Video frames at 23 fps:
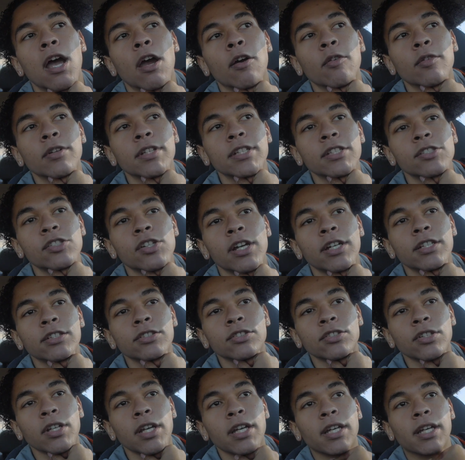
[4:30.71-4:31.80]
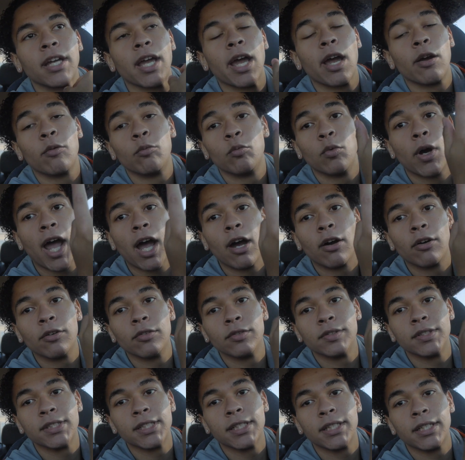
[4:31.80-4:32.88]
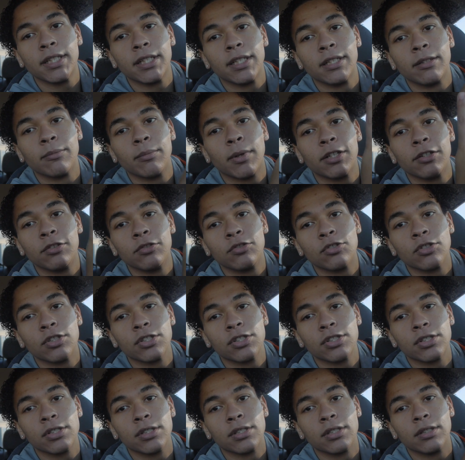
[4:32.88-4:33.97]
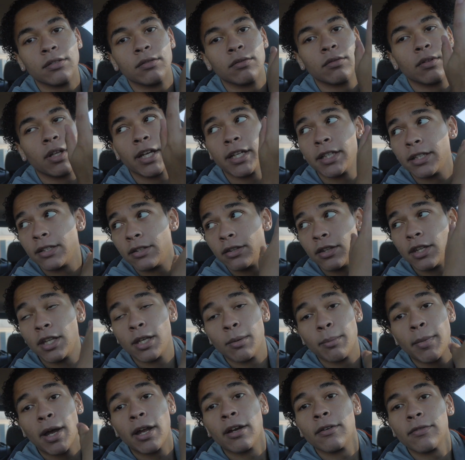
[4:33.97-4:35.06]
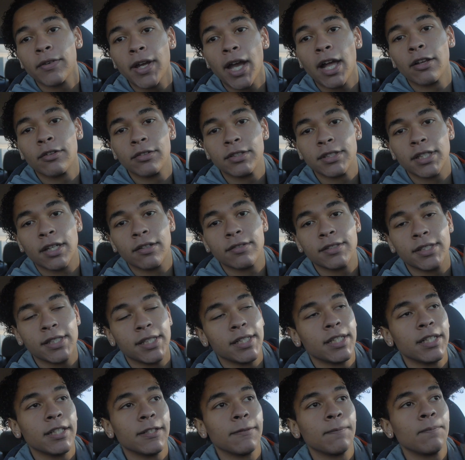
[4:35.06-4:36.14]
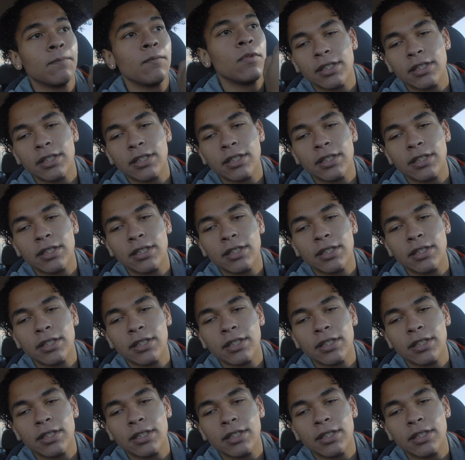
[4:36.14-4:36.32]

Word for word: I really changed like how I was eating, my nutrition, like the amount of calories I was eating.